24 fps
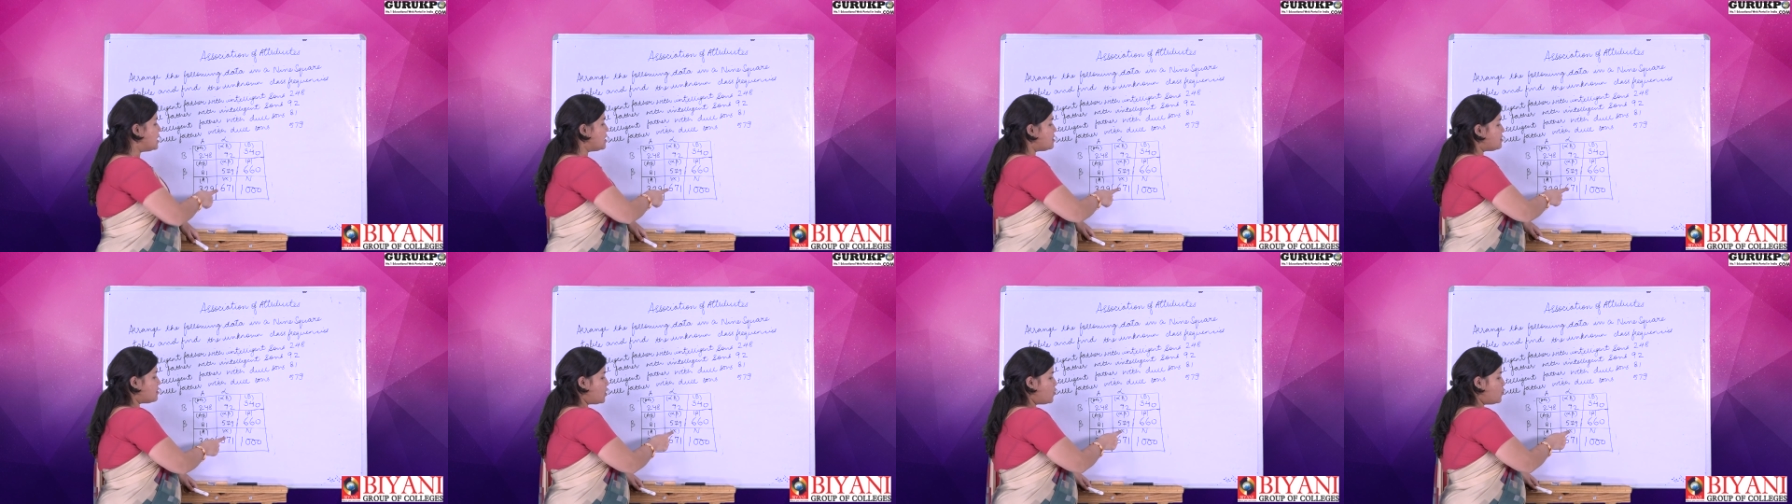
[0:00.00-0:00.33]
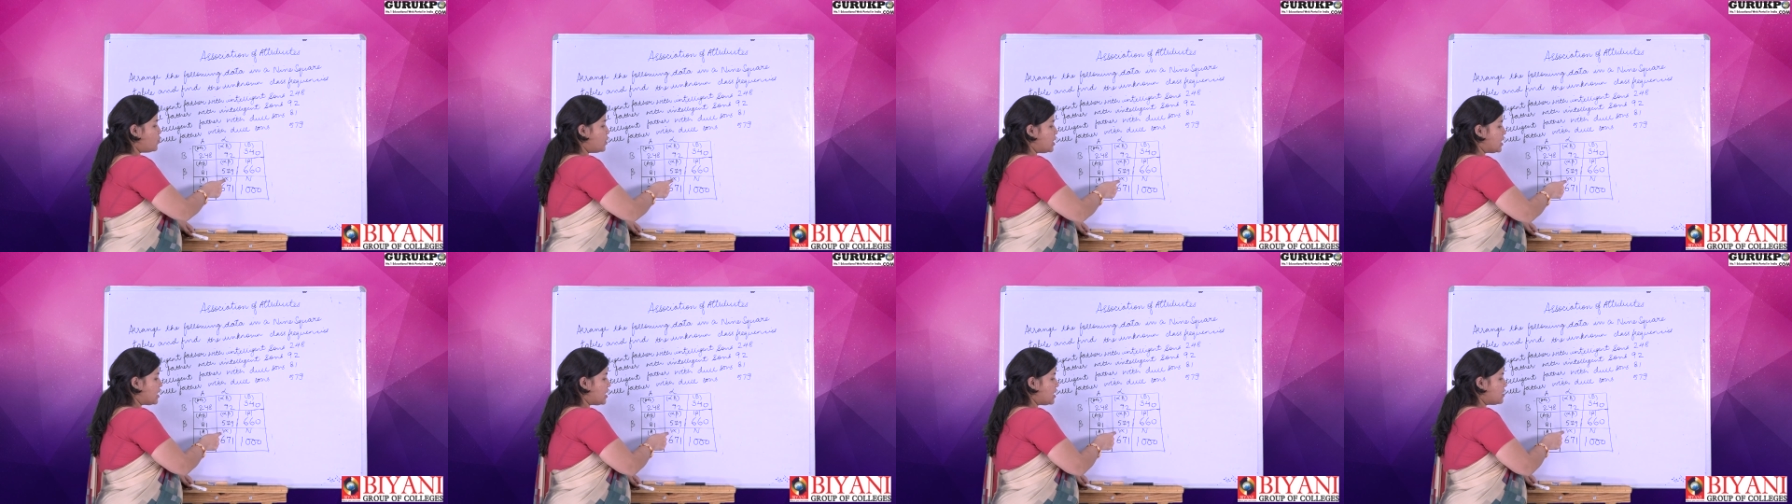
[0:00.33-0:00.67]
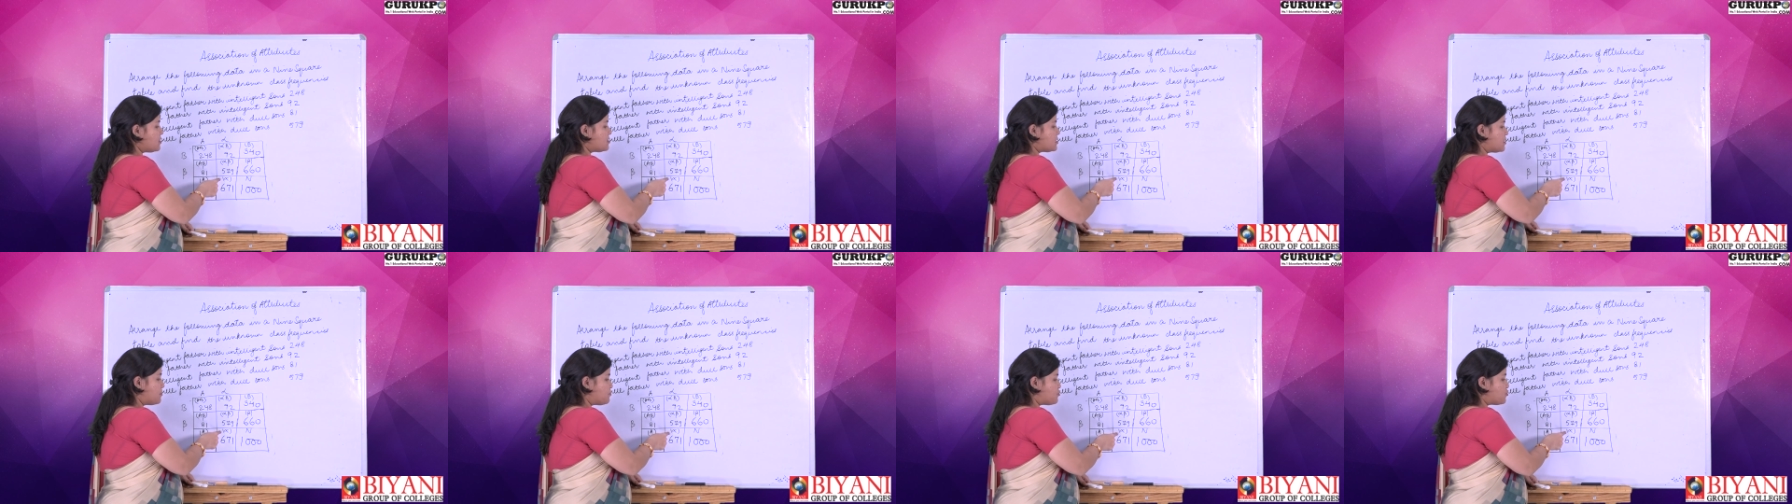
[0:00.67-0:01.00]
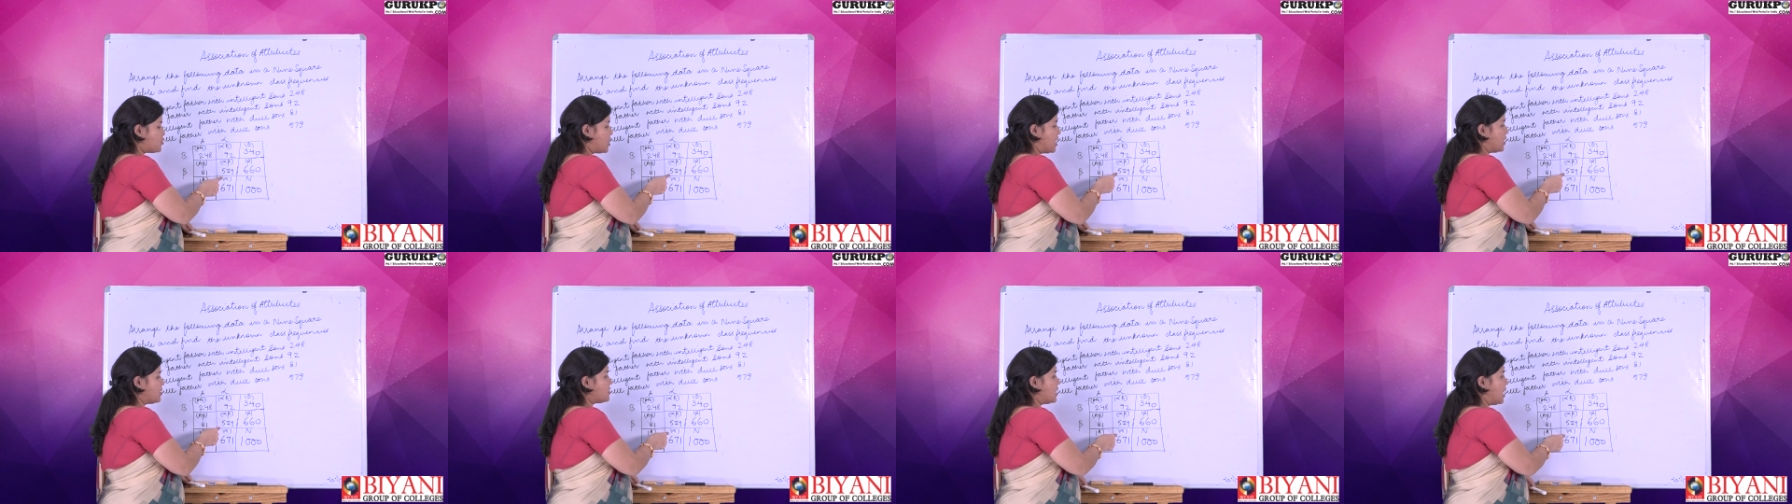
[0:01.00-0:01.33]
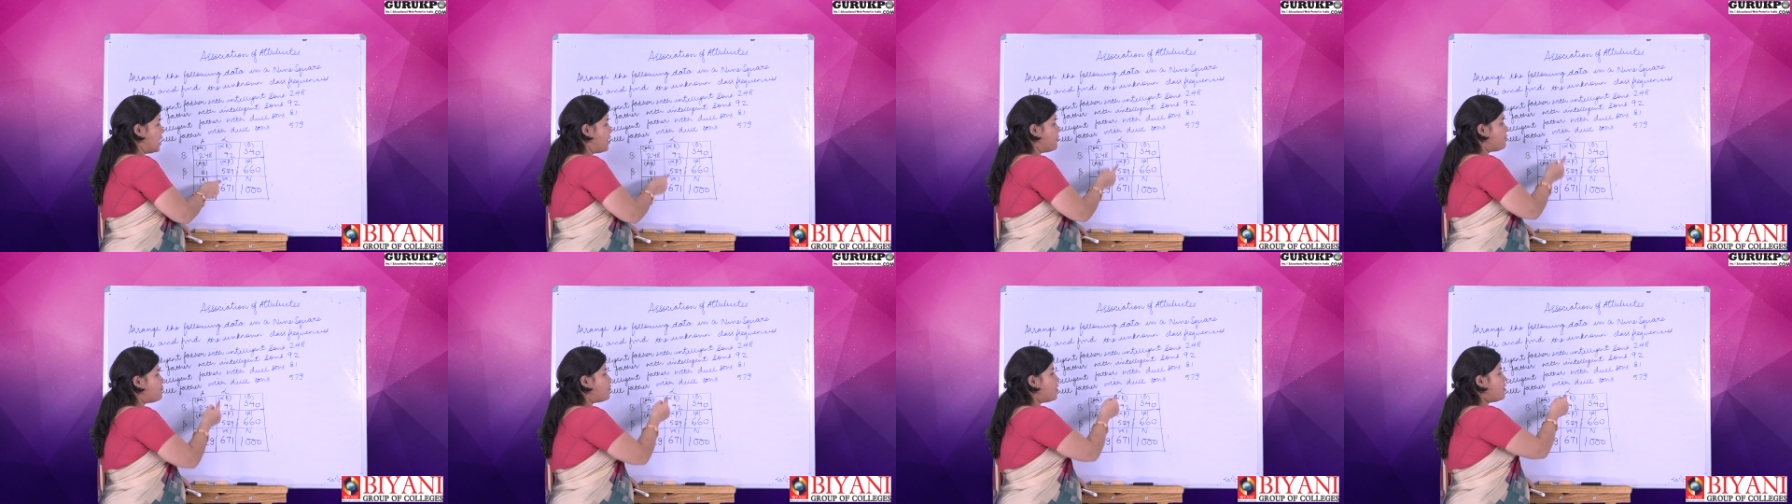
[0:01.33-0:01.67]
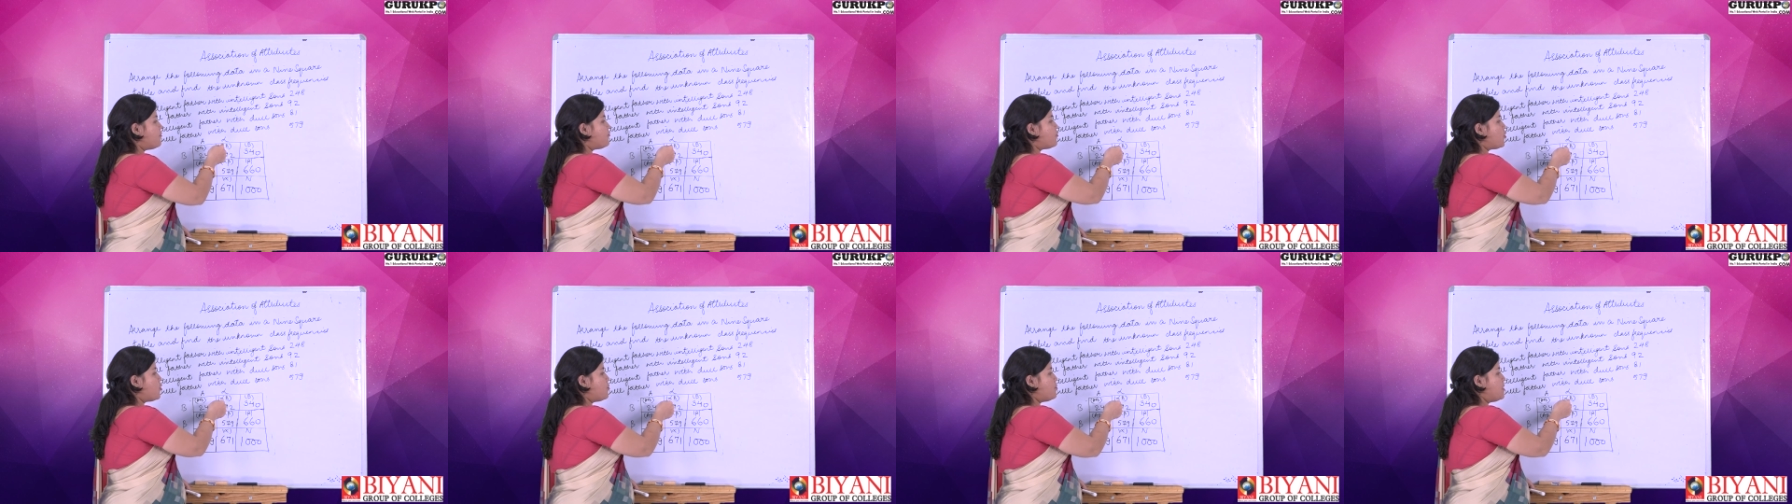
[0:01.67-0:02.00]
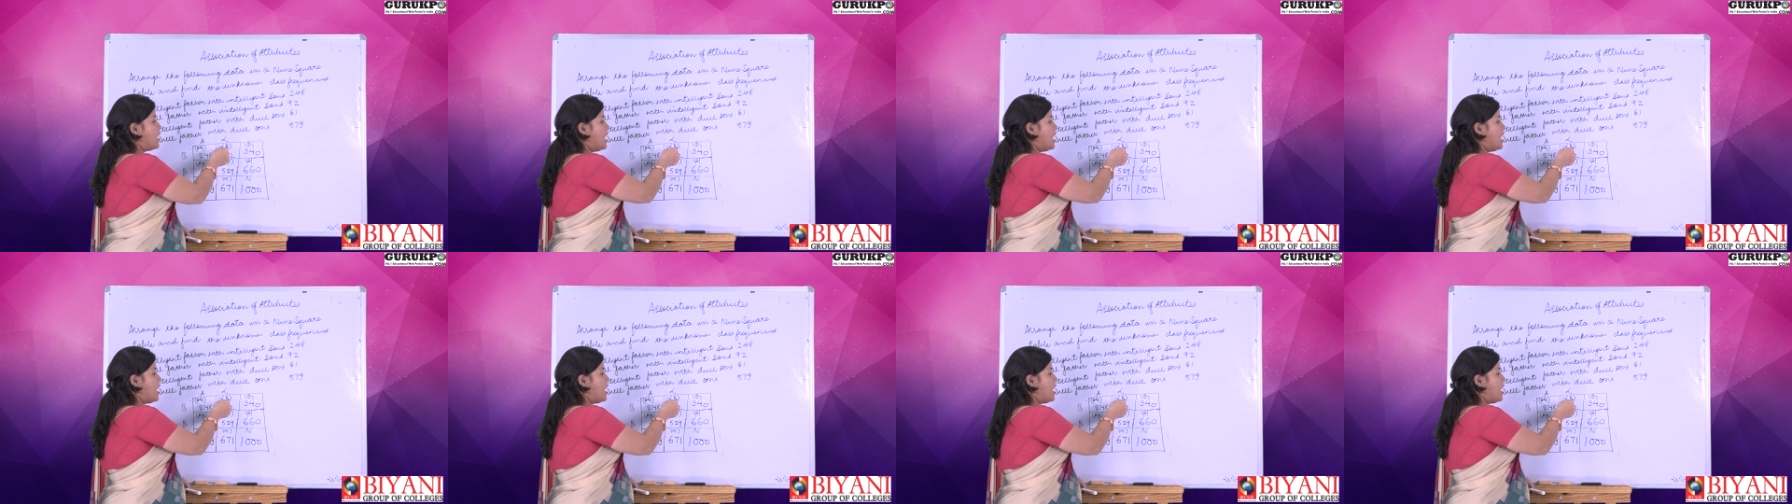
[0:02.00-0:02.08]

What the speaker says: then we can subtract alpha from